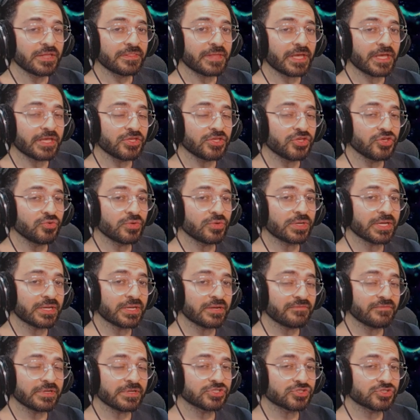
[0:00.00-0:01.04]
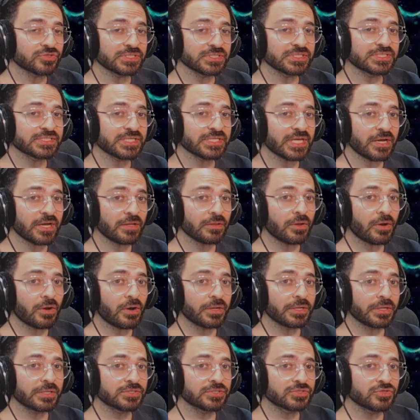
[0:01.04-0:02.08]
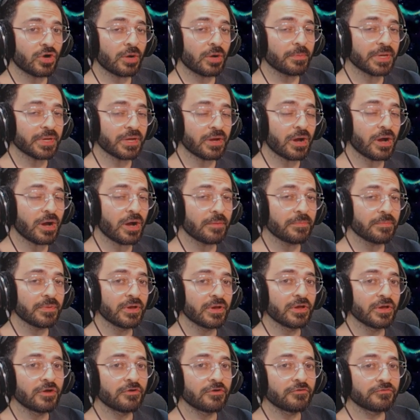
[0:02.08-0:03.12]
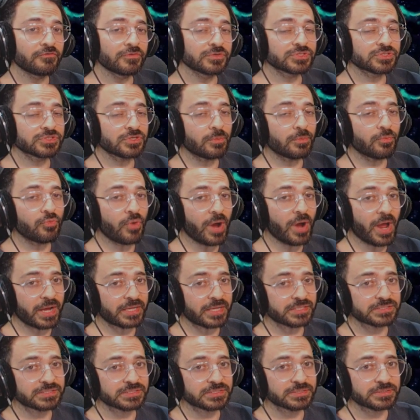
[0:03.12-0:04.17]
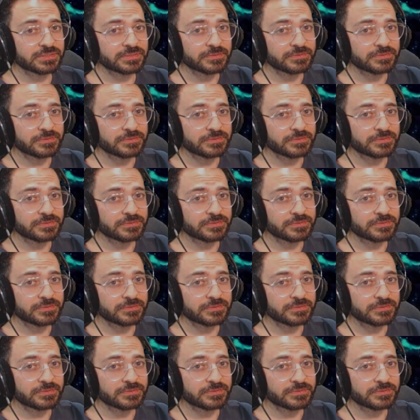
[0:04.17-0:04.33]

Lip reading: that you can eventually sell on Atomic Hub for some wax.